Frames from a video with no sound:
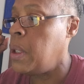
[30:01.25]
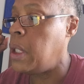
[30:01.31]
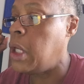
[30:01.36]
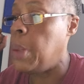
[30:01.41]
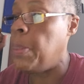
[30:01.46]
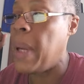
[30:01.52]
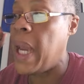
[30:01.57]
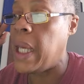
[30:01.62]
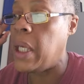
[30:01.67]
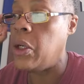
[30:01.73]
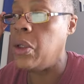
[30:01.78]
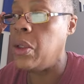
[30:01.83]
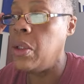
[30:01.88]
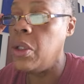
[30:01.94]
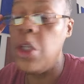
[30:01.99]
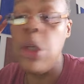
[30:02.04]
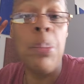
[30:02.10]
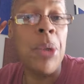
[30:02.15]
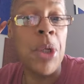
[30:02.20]
They're
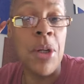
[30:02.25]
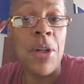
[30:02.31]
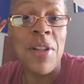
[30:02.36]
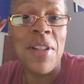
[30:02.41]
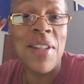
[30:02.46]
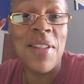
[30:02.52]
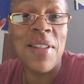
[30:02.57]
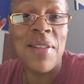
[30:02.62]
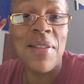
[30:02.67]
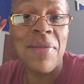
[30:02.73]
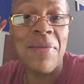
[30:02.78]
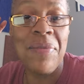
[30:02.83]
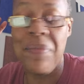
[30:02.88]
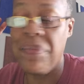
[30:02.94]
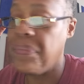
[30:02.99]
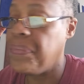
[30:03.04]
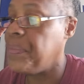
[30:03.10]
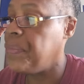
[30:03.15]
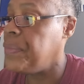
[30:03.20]
banning your books,
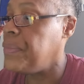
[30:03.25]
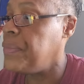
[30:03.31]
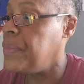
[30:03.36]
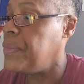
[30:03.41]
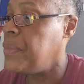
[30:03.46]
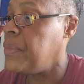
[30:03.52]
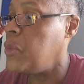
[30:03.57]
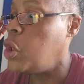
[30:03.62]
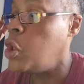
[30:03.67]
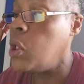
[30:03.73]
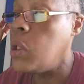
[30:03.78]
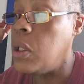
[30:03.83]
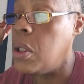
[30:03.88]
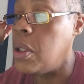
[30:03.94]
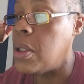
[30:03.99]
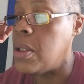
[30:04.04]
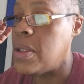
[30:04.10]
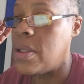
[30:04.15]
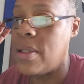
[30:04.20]
your
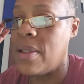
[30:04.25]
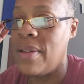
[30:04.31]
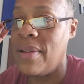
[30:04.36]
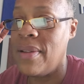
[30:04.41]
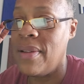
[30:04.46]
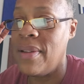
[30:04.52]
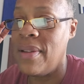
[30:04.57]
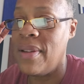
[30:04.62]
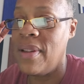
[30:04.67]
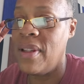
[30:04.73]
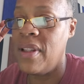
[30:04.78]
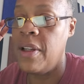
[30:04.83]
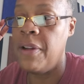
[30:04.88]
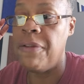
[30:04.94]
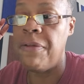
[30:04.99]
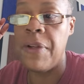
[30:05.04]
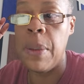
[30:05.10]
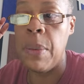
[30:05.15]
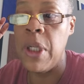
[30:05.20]
looks,
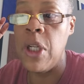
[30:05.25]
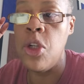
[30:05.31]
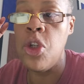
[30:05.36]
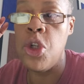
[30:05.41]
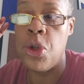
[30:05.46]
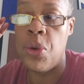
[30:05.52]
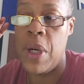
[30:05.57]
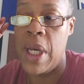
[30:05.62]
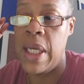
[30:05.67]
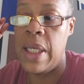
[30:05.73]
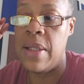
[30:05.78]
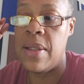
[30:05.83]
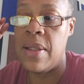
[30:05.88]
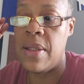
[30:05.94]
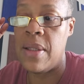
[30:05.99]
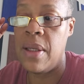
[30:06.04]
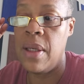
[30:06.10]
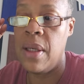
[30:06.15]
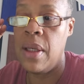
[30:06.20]
your feminine
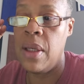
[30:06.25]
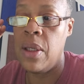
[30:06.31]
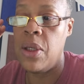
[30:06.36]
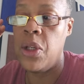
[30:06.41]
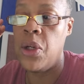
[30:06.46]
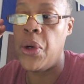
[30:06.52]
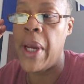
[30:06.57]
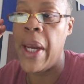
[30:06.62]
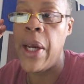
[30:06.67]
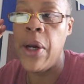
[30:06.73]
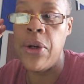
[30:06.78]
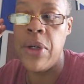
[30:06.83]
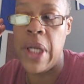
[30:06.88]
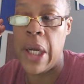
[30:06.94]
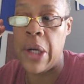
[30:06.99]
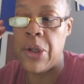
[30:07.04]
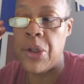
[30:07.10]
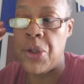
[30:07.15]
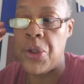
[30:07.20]
traits, your hair
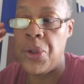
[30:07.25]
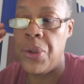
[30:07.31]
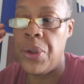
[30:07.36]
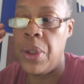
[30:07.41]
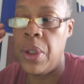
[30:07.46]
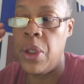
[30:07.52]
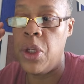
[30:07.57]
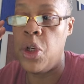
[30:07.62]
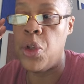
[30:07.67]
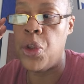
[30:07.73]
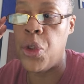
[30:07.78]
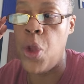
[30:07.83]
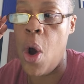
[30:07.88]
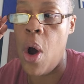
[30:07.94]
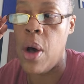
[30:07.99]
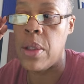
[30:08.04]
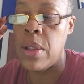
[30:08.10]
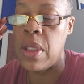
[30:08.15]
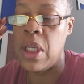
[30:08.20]
texture, your
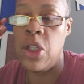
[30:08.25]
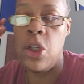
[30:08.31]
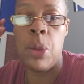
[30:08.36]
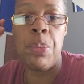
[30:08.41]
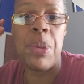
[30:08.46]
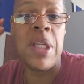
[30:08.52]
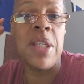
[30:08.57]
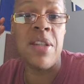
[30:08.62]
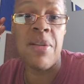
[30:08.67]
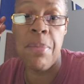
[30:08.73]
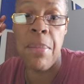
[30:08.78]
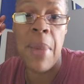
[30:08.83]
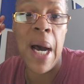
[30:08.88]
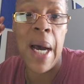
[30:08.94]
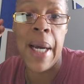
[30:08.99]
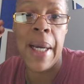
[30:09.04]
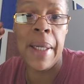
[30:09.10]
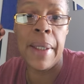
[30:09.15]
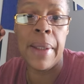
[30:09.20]
thoughts, and your peace of
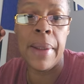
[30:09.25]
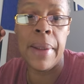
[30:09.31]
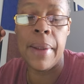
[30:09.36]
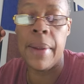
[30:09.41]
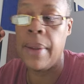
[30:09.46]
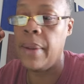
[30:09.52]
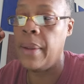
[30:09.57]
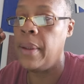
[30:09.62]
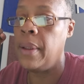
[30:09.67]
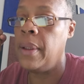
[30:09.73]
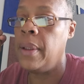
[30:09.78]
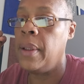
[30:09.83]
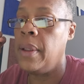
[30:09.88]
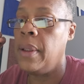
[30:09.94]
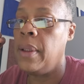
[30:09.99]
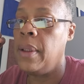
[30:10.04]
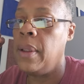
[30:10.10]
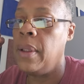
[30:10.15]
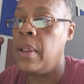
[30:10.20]
mind.
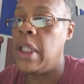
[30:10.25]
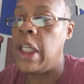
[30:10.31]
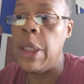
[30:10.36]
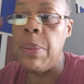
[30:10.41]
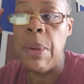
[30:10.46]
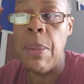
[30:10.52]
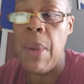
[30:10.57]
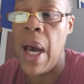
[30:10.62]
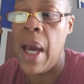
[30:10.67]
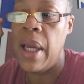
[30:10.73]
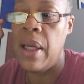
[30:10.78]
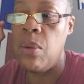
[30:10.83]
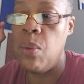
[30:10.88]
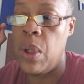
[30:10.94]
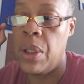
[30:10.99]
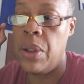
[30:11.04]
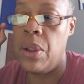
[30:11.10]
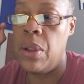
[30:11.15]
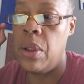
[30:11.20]
Keep in mind
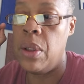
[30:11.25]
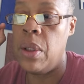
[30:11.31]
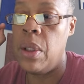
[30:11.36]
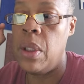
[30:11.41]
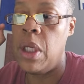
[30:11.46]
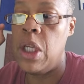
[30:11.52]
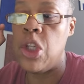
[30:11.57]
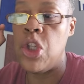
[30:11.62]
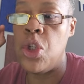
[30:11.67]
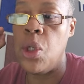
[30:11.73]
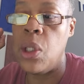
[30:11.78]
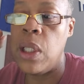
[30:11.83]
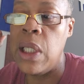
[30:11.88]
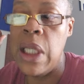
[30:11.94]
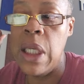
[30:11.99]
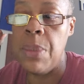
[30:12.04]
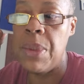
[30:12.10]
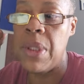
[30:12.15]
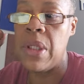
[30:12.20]
whether it's your
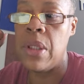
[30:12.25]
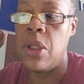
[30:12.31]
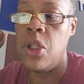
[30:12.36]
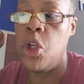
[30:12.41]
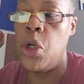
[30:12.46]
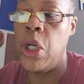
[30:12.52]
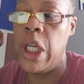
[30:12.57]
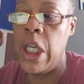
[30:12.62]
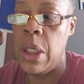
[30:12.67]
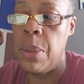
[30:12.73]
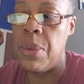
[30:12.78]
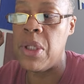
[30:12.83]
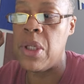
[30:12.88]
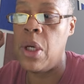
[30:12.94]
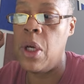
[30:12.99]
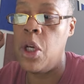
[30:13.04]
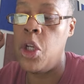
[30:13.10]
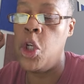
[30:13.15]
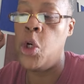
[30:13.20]
lips, your
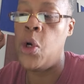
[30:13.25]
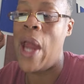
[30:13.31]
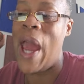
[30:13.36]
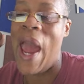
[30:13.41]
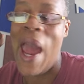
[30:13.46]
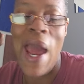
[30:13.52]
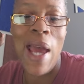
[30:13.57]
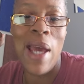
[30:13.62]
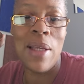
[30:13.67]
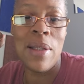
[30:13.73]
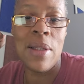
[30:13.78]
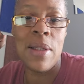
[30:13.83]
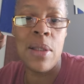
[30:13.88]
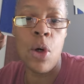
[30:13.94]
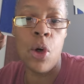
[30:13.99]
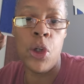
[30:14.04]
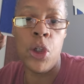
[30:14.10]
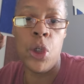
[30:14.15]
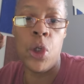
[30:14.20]
hips, your
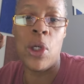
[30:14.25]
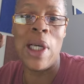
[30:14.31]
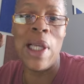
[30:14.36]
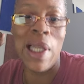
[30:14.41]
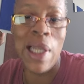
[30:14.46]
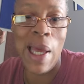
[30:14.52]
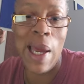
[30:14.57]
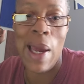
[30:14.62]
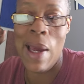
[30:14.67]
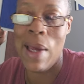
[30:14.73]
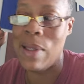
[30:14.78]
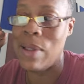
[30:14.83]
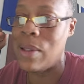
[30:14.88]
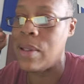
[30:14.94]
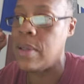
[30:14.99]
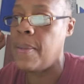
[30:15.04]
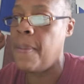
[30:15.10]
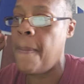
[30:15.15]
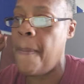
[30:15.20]
ass, or your
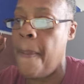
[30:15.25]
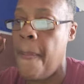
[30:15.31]
class.